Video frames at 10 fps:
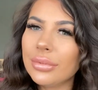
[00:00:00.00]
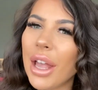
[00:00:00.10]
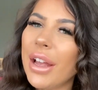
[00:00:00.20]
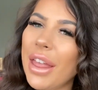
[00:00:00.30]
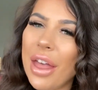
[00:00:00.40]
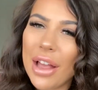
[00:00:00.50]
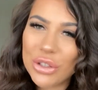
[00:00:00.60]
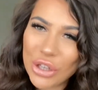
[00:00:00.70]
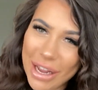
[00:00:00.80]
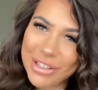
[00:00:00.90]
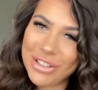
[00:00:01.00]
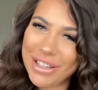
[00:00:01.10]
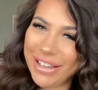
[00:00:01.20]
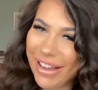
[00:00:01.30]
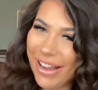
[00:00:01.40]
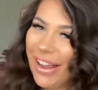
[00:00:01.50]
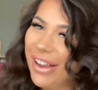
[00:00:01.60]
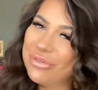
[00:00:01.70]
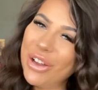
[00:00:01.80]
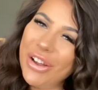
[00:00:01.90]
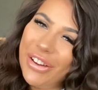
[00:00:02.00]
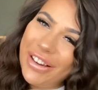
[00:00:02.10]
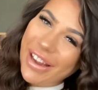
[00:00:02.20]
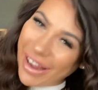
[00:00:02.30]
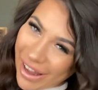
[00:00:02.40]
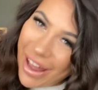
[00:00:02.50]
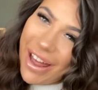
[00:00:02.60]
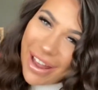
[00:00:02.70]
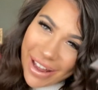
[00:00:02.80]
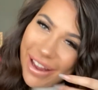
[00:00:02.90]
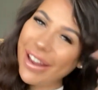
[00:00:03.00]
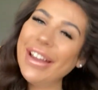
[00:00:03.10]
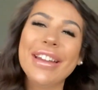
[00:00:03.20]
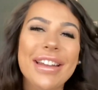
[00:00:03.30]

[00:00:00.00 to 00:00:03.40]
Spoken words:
Okay, that's changed the game. Okay.